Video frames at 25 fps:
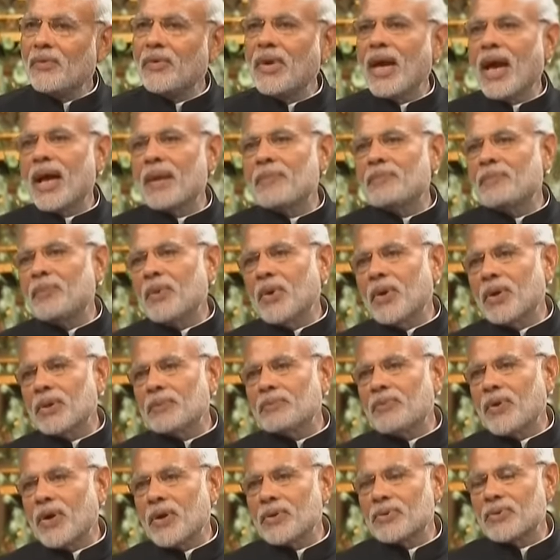We are
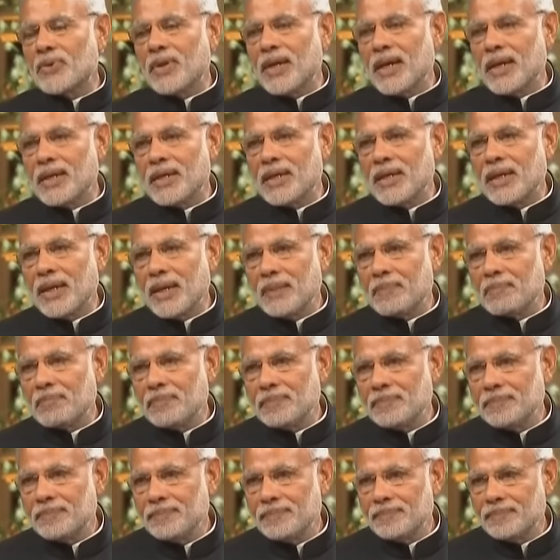both fortunate enough
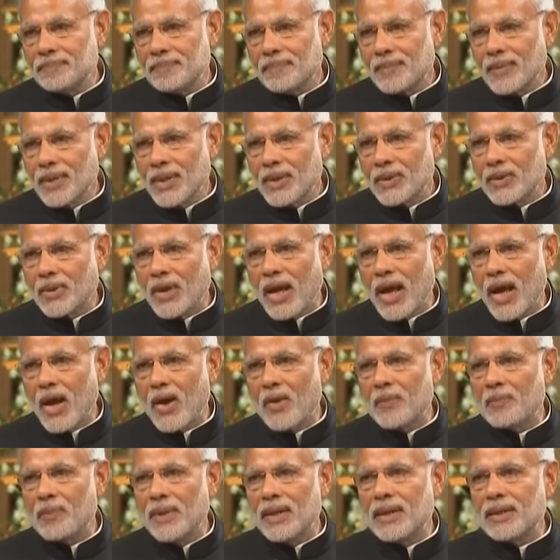to
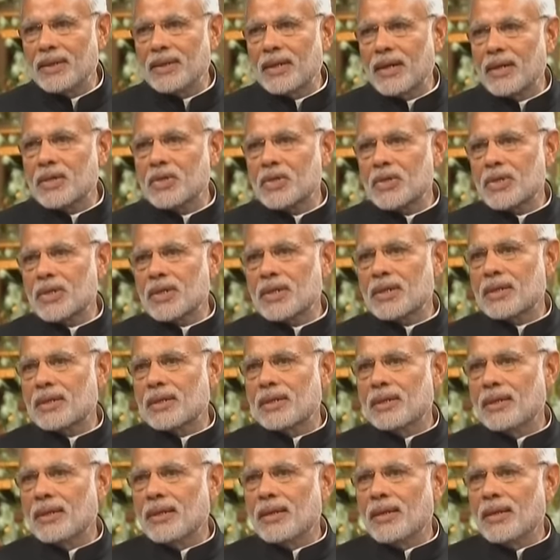have been touched
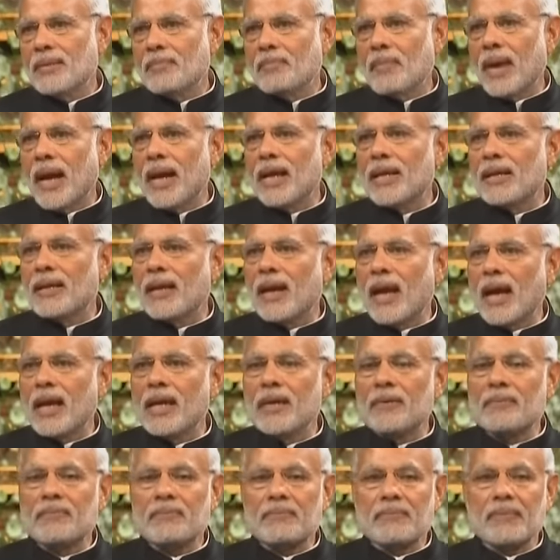by his
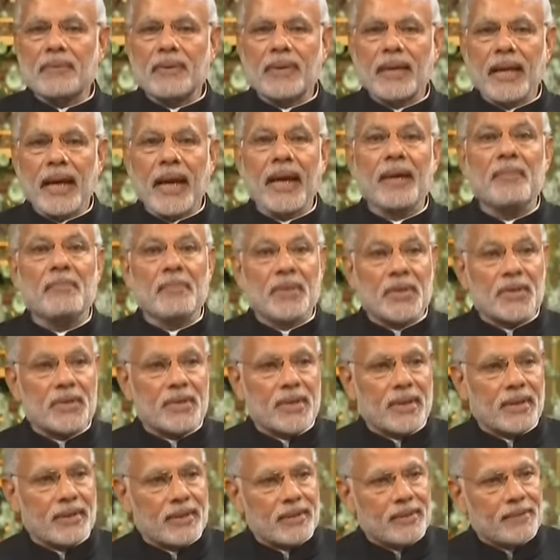life and
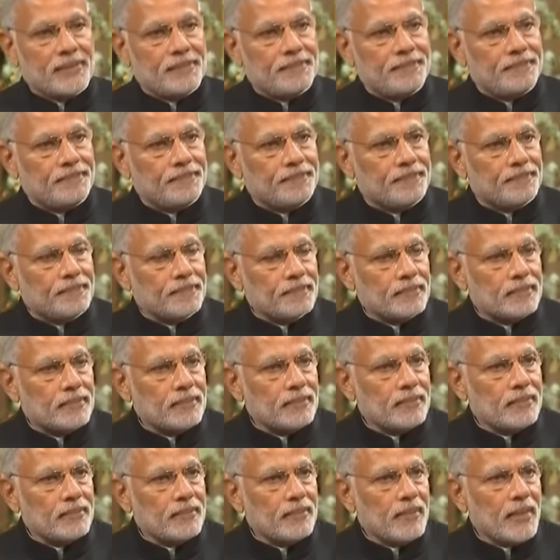mission.
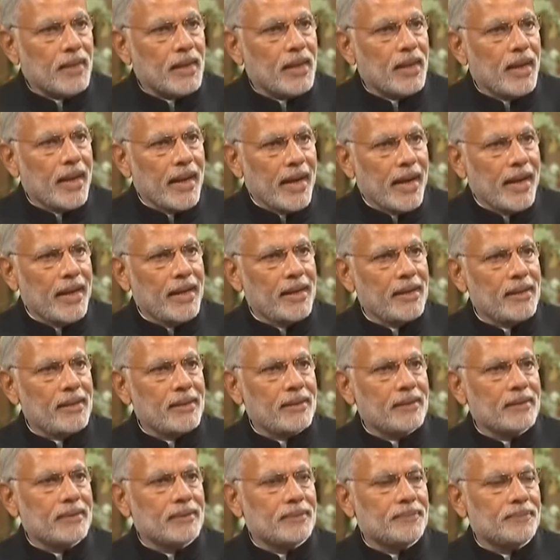
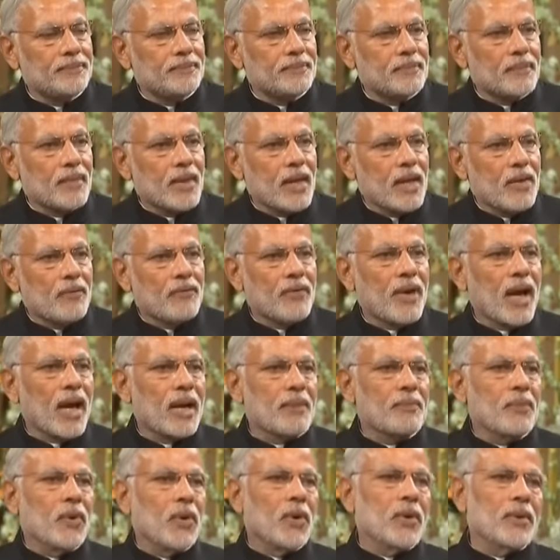And we
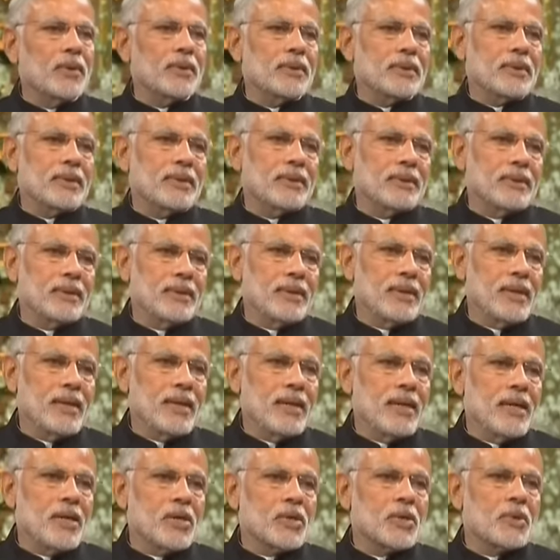are both
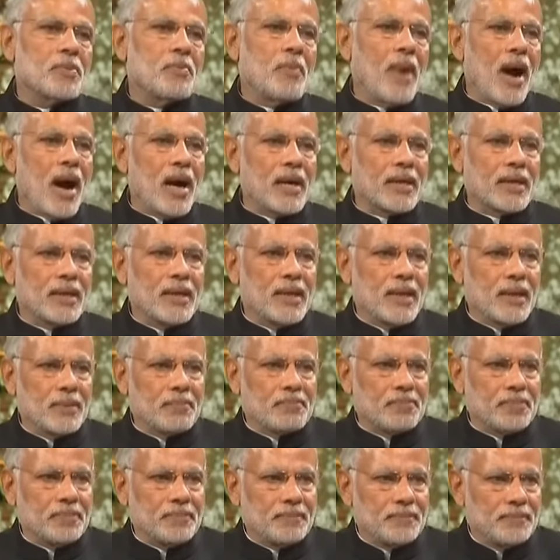smart
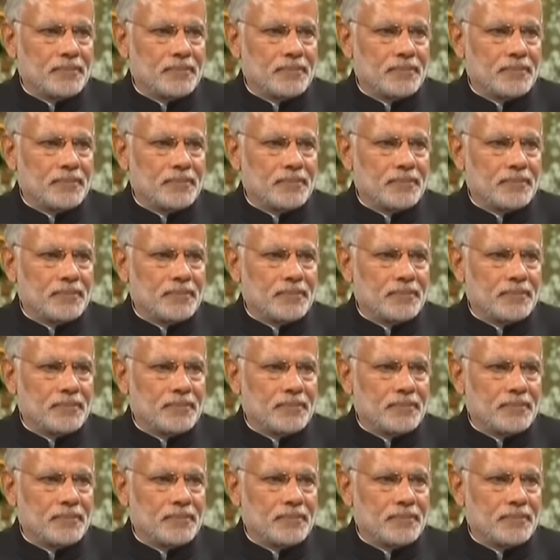enough